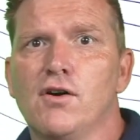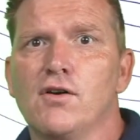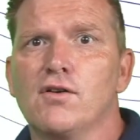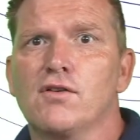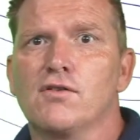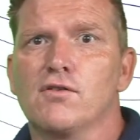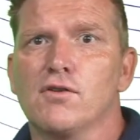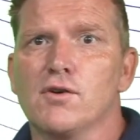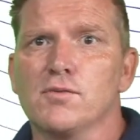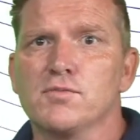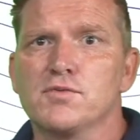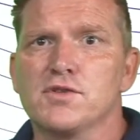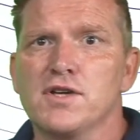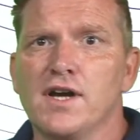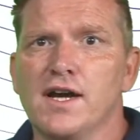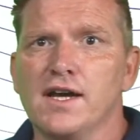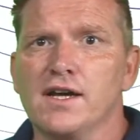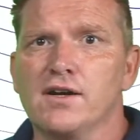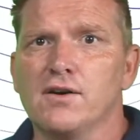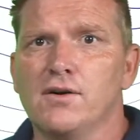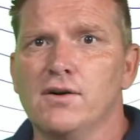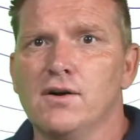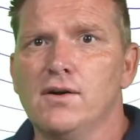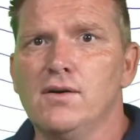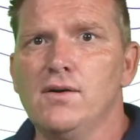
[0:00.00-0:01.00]
crop
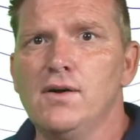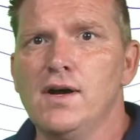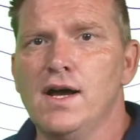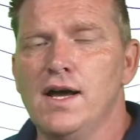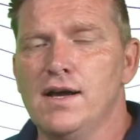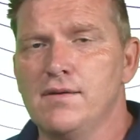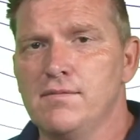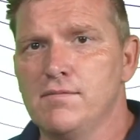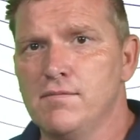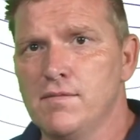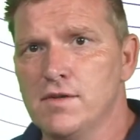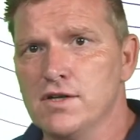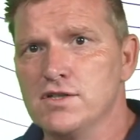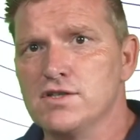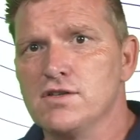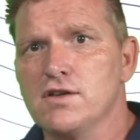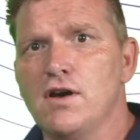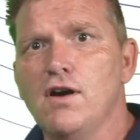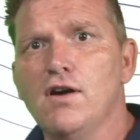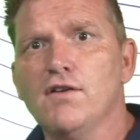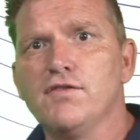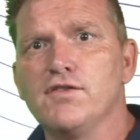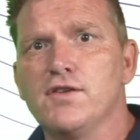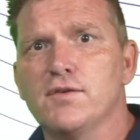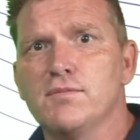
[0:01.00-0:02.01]
cycle and must
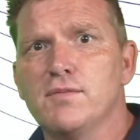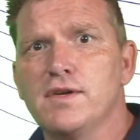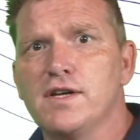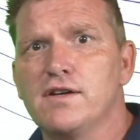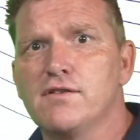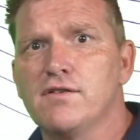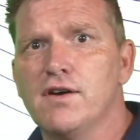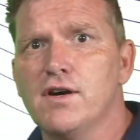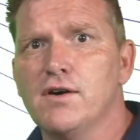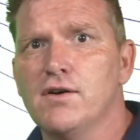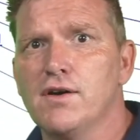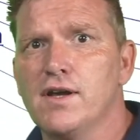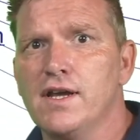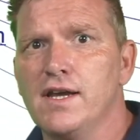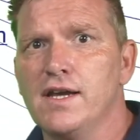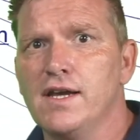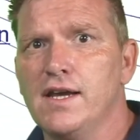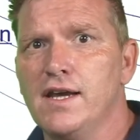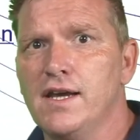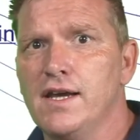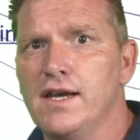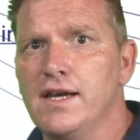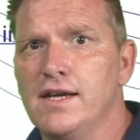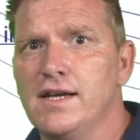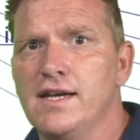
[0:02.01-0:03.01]
often be growing
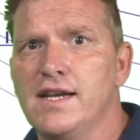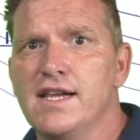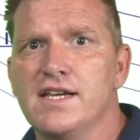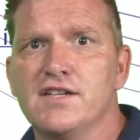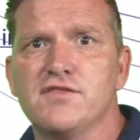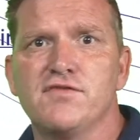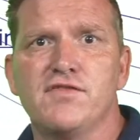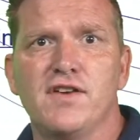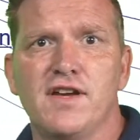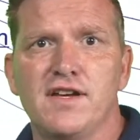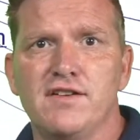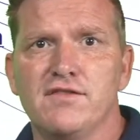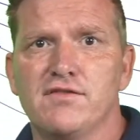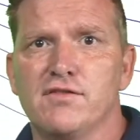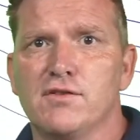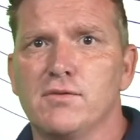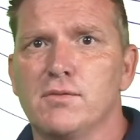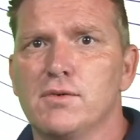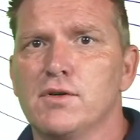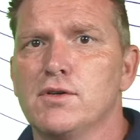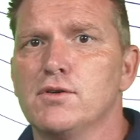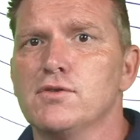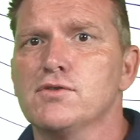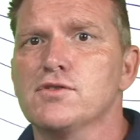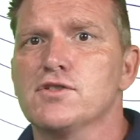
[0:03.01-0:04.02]
in less
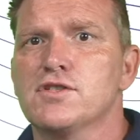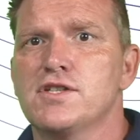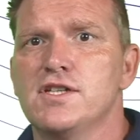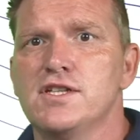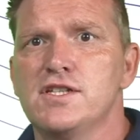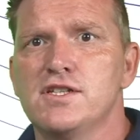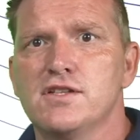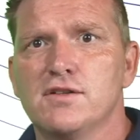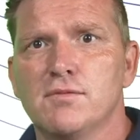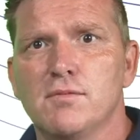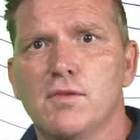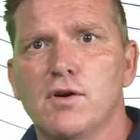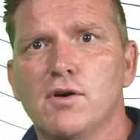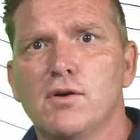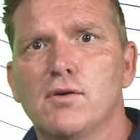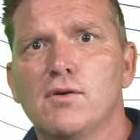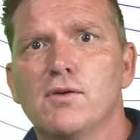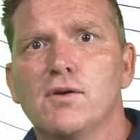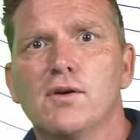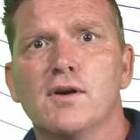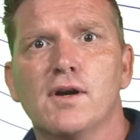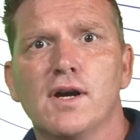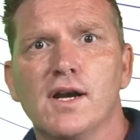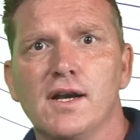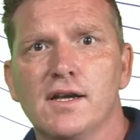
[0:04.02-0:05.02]
favorable seasonal
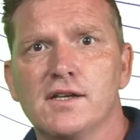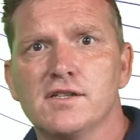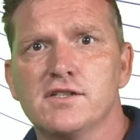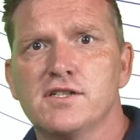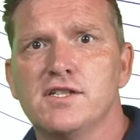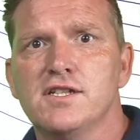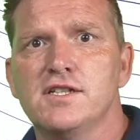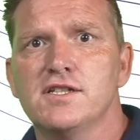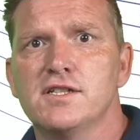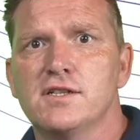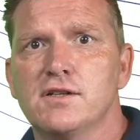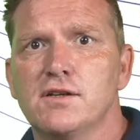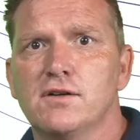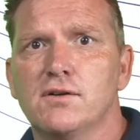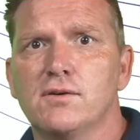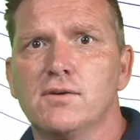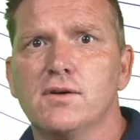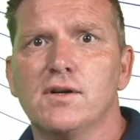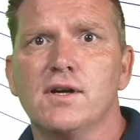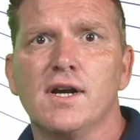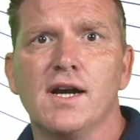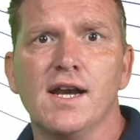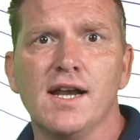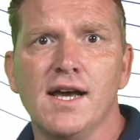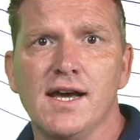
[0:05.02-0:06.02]

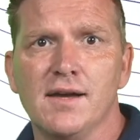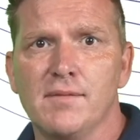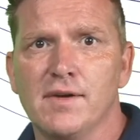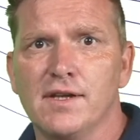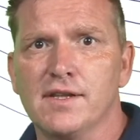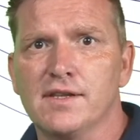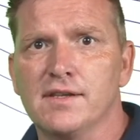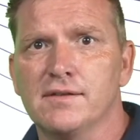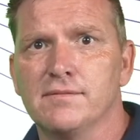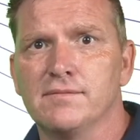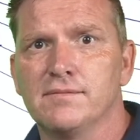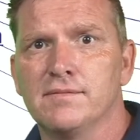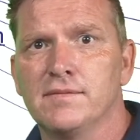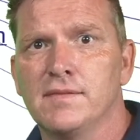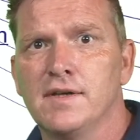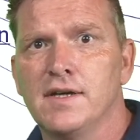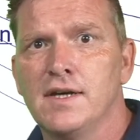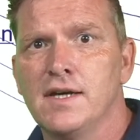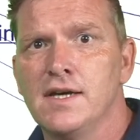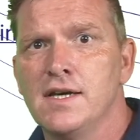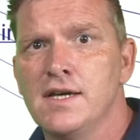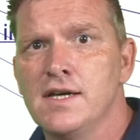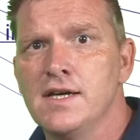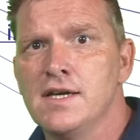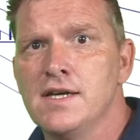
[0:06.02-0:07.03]
climate.
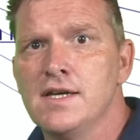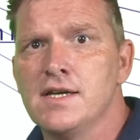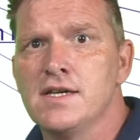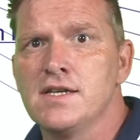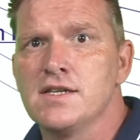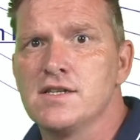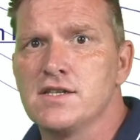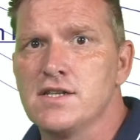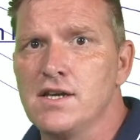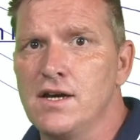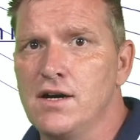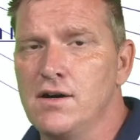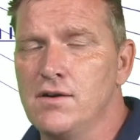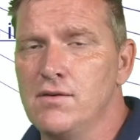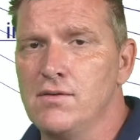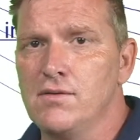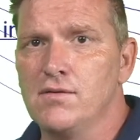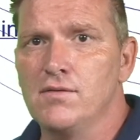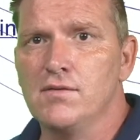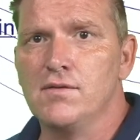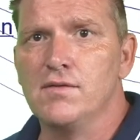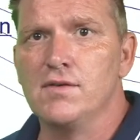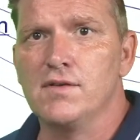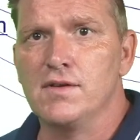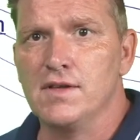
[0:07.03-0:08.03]
So
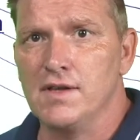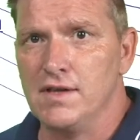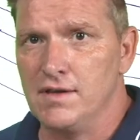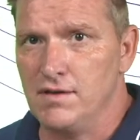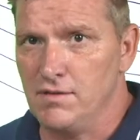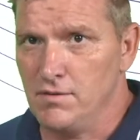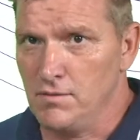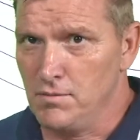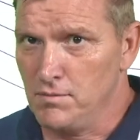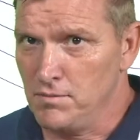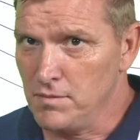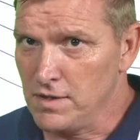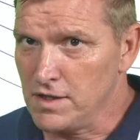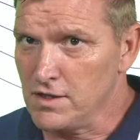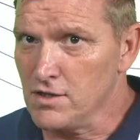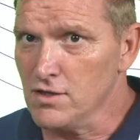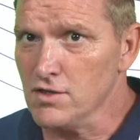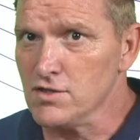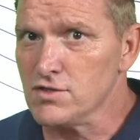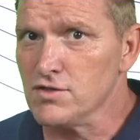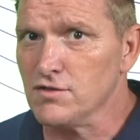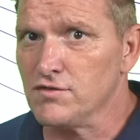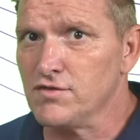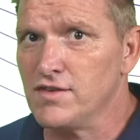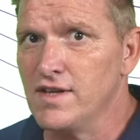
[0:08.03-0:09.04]

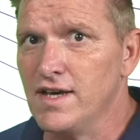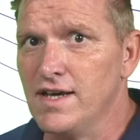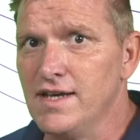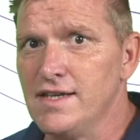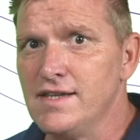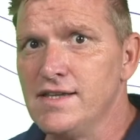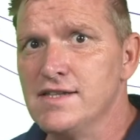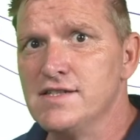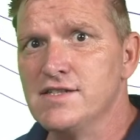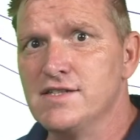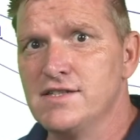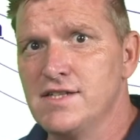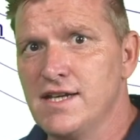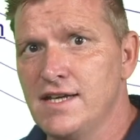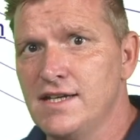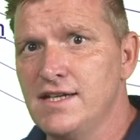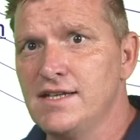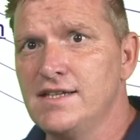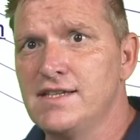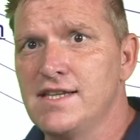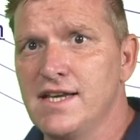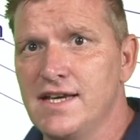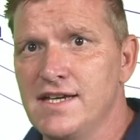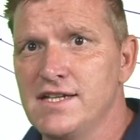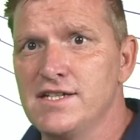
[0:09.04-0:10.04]
because of that,
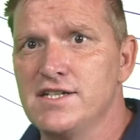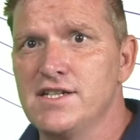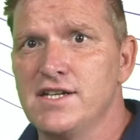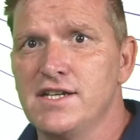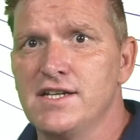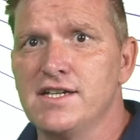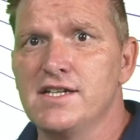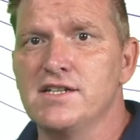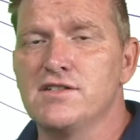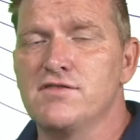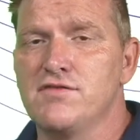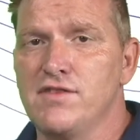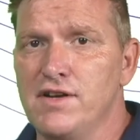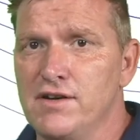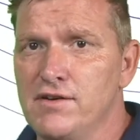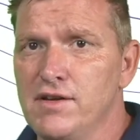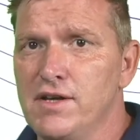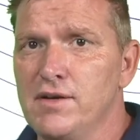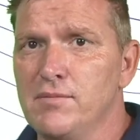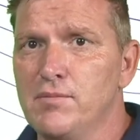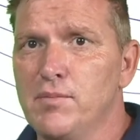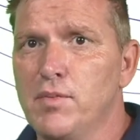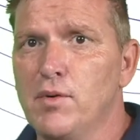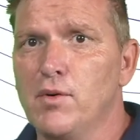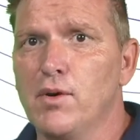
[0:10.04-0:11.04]
sanitation is very
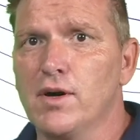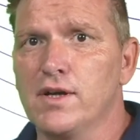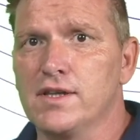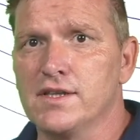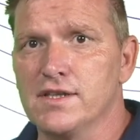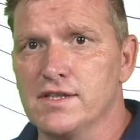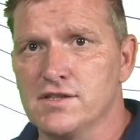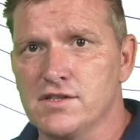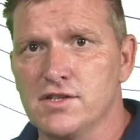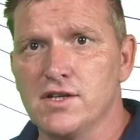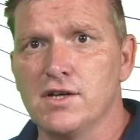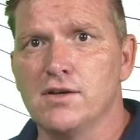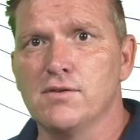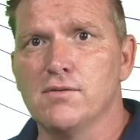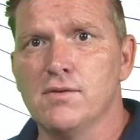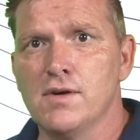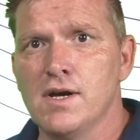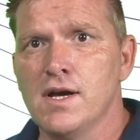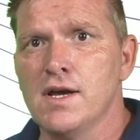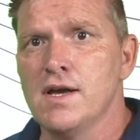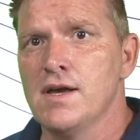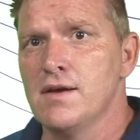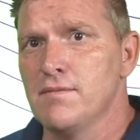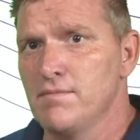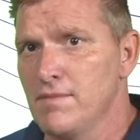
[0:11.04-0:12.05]
important. So
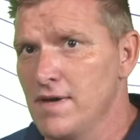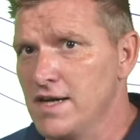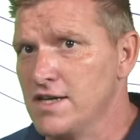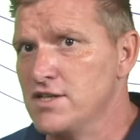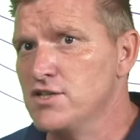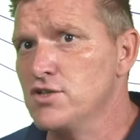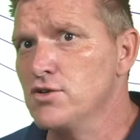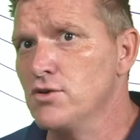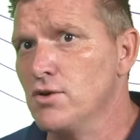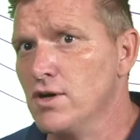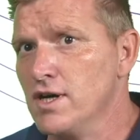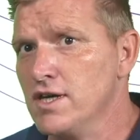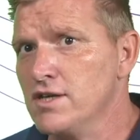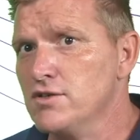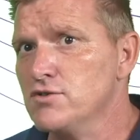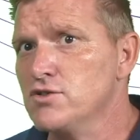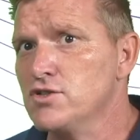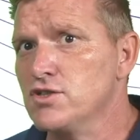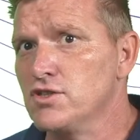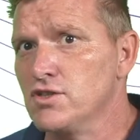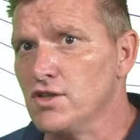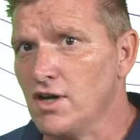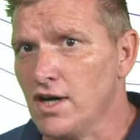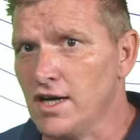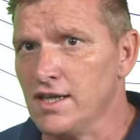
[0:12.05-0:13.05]
make sure you
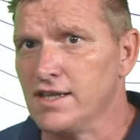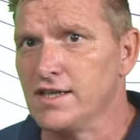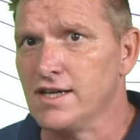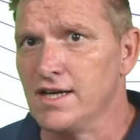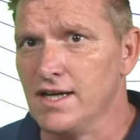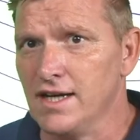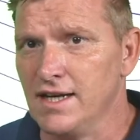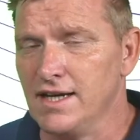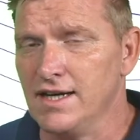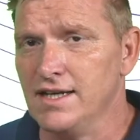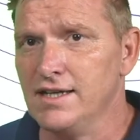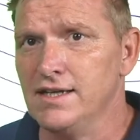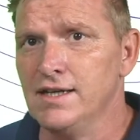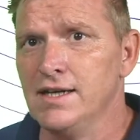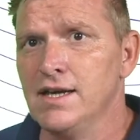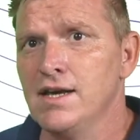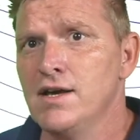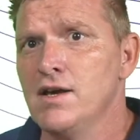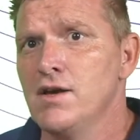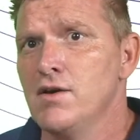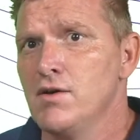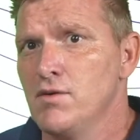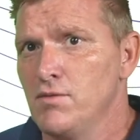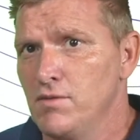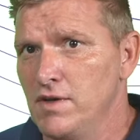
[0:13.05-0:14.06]
start clean
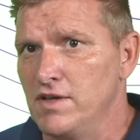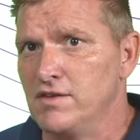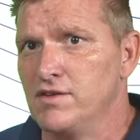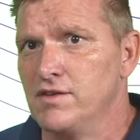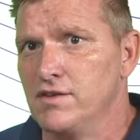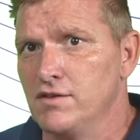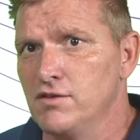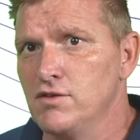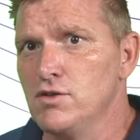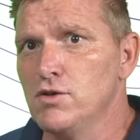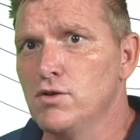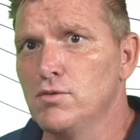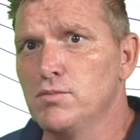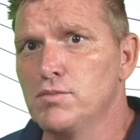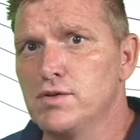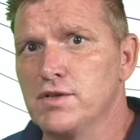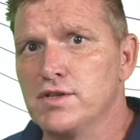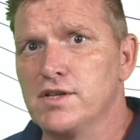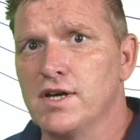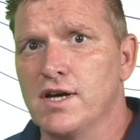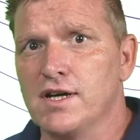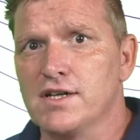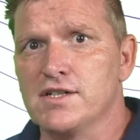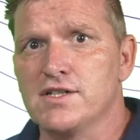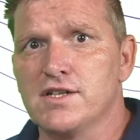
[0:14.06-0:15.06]
with new
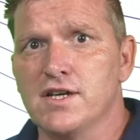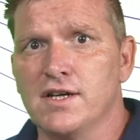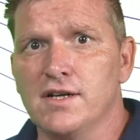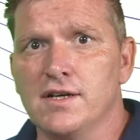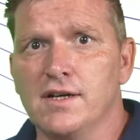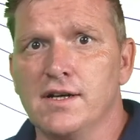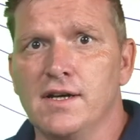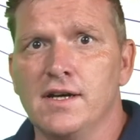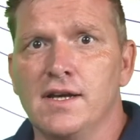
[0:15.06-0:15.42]
production.